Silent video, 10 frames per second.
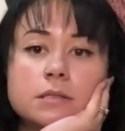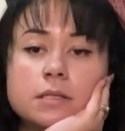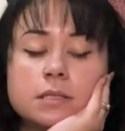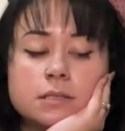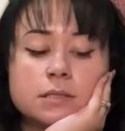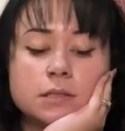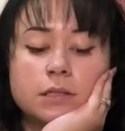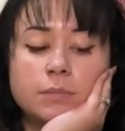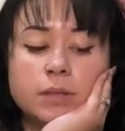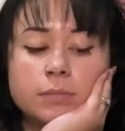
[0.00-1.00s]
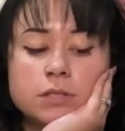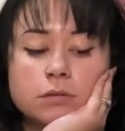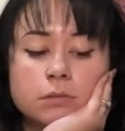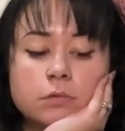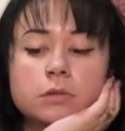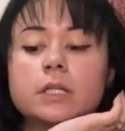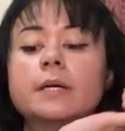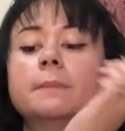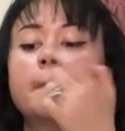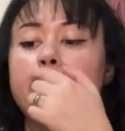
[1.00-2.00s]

This is gonna be a miserable time.